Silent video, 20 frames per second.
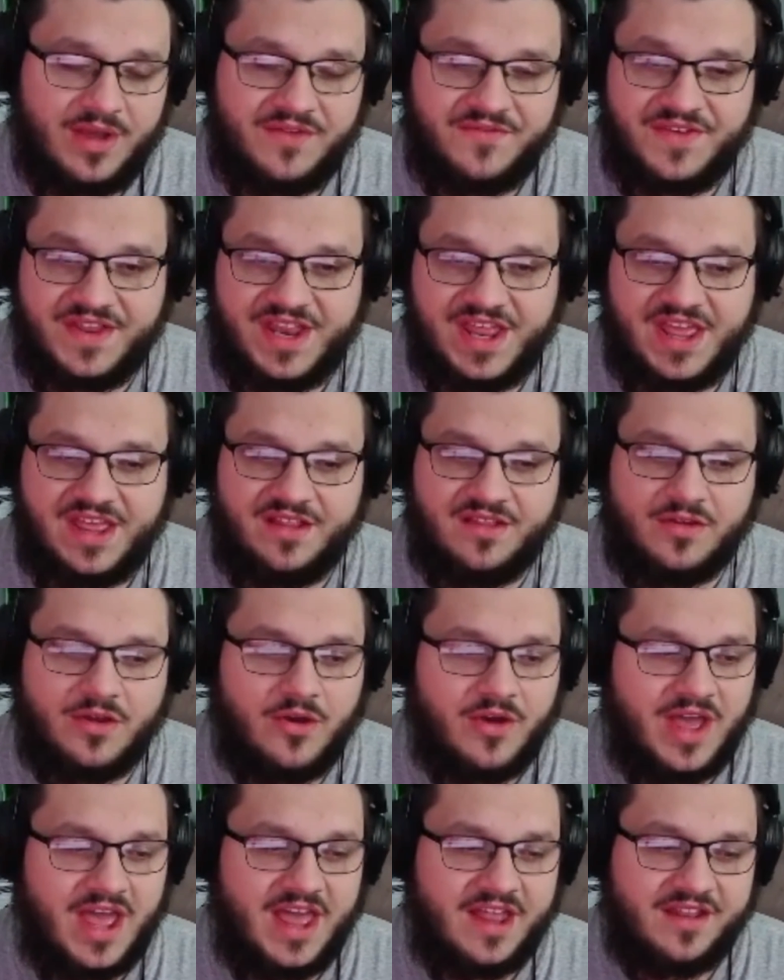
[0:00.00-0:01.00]
If you did, go
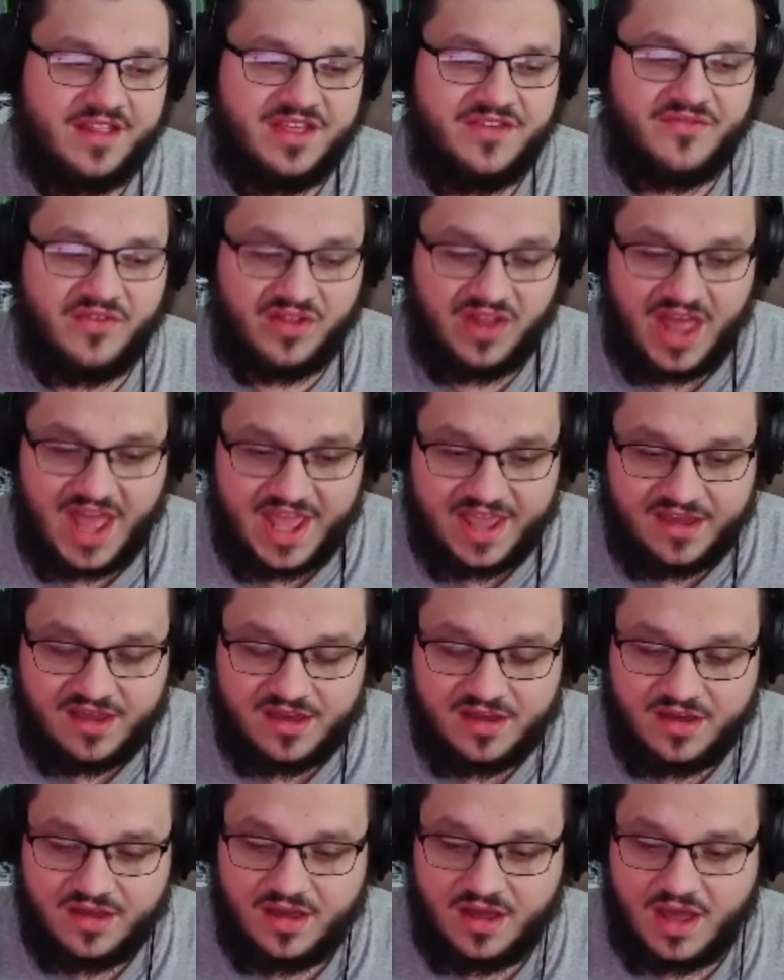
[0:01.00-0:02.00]
ahead, leave a
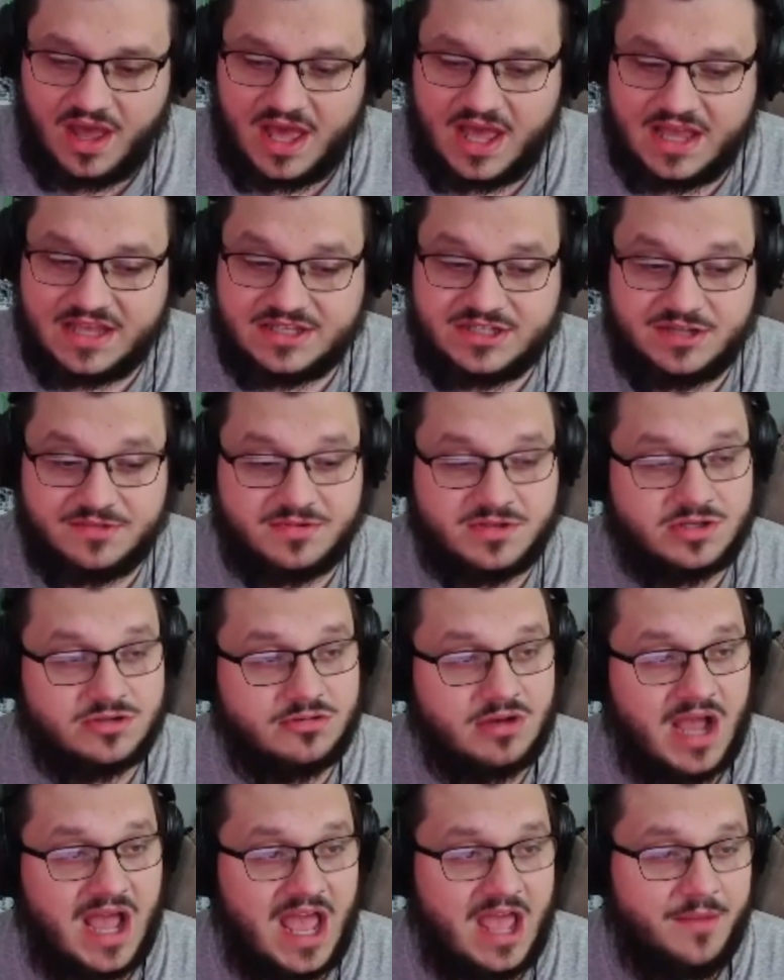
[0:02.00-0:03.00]
like,
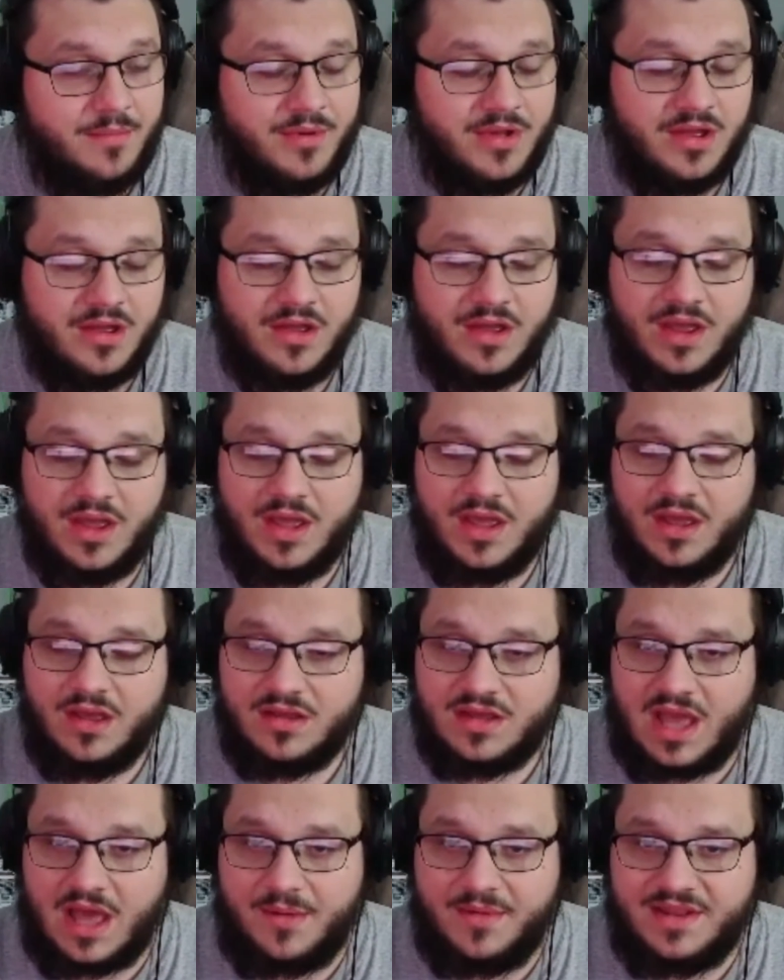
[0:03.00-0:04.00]
subscribe,
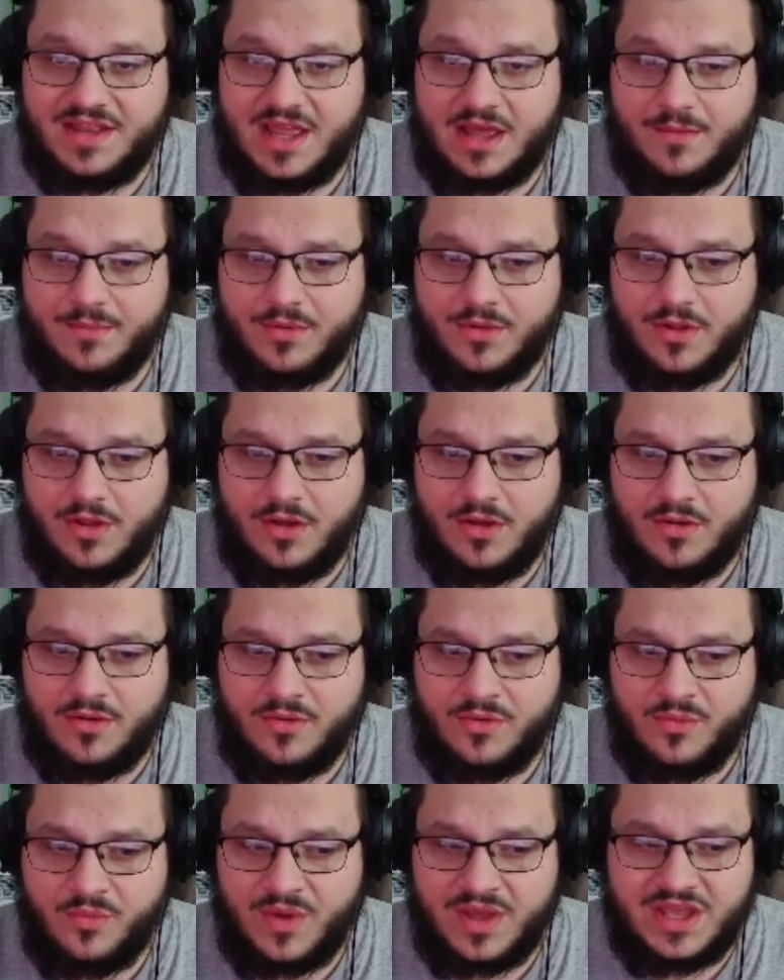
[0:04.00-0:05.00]
comment down
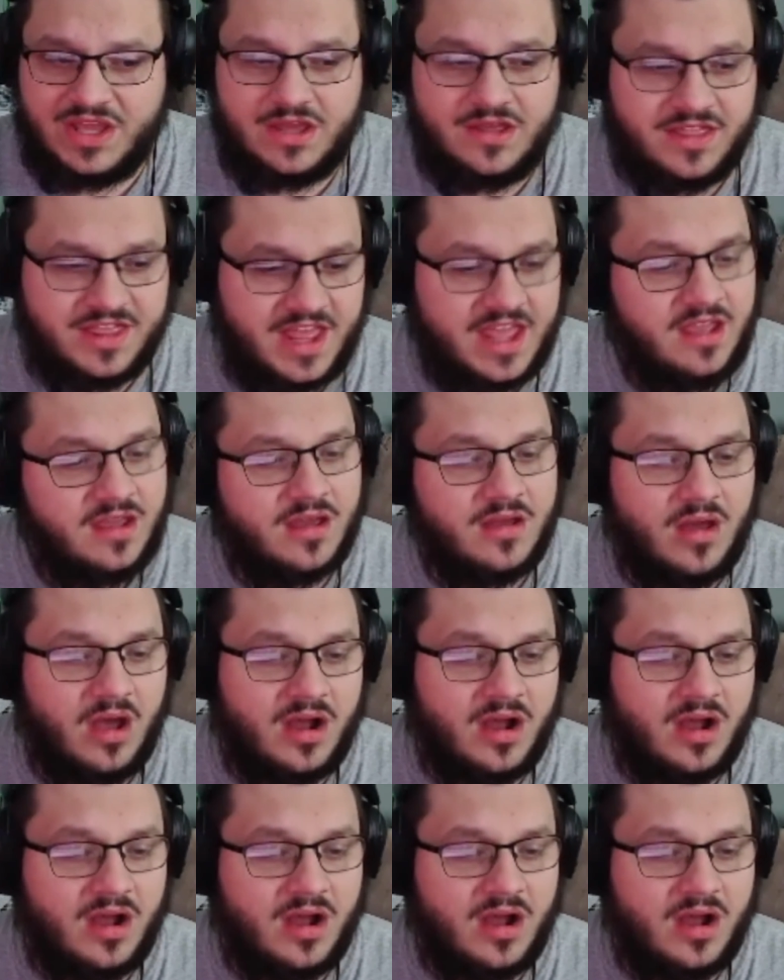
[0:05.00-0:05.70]
below what you think.